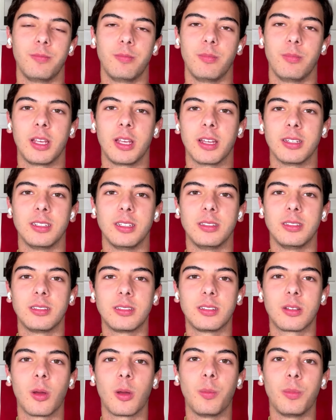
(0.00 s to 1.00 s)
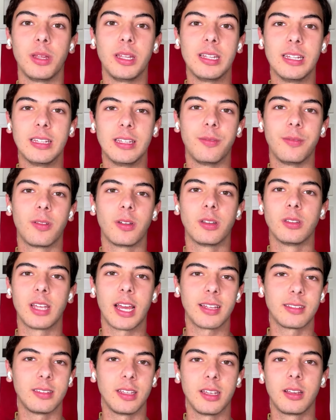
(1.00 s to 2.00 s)
because it's completely different
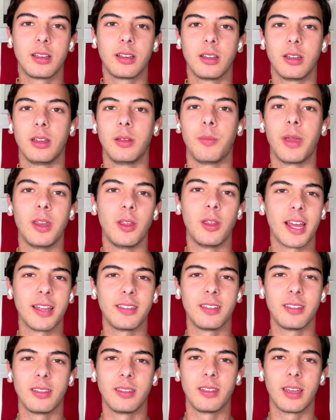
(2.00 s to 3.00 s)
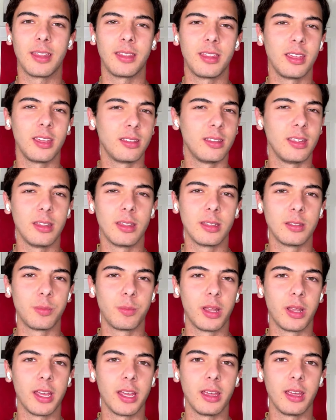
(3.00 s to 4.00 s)
tactic. Man United, I think,
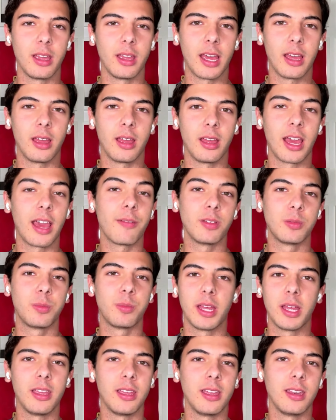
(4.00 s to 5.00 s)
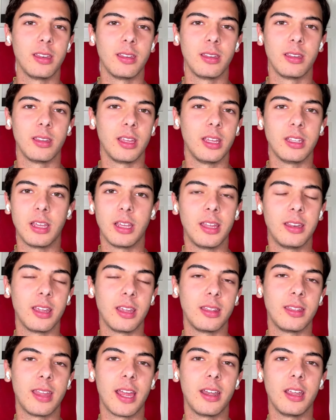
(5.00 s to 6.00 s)
haven't played
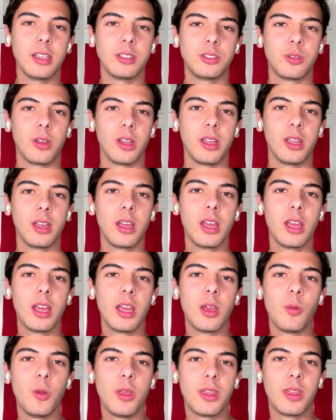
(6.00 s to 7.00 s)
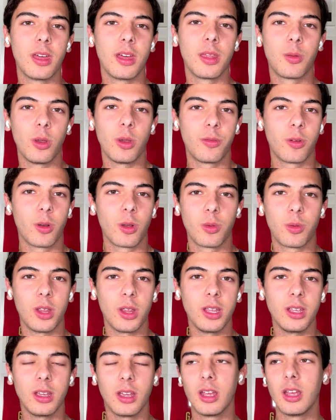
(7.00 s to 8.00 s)
in their history with a
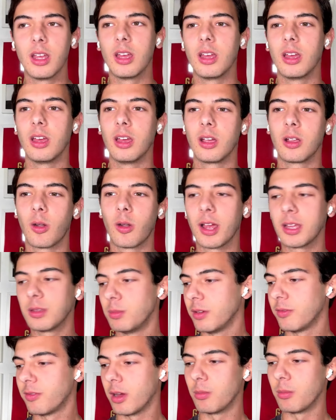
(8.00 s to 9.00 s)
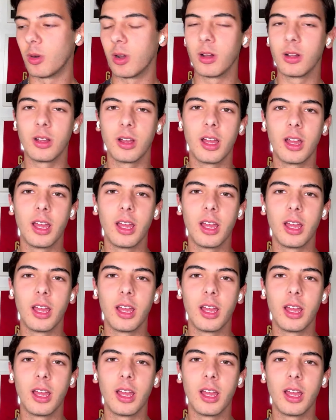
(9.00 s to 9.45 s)
3-4-3. Correct me if I'm wrong.